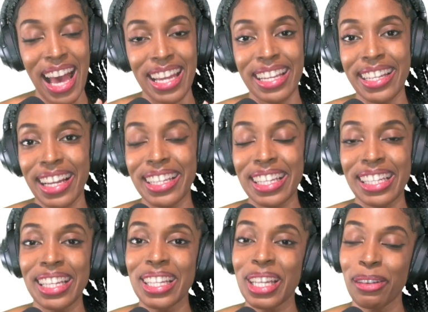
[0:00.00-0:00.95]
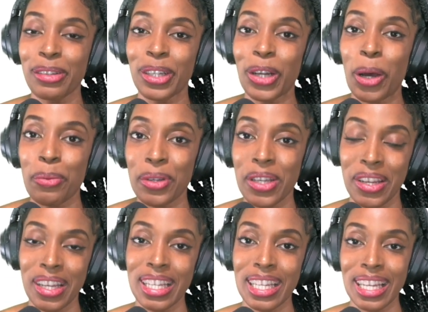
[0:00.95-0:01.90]
Essentially, it gives you an
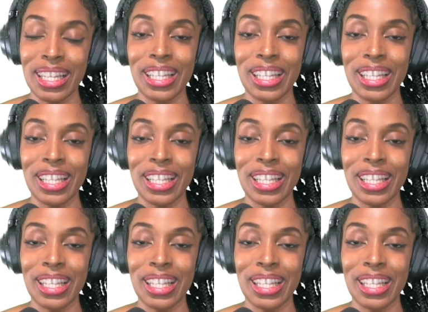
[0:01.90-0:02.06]
opportunity